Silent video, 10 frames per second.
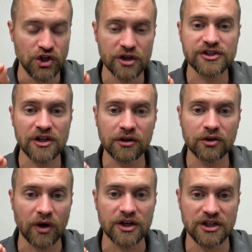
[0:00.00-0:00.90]
You'll still
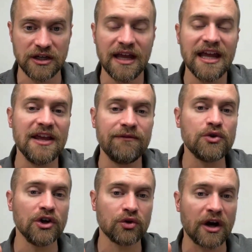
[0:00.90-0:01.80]
crush it if
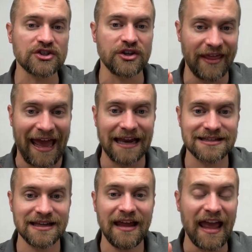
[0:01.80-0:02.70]
you can crush that.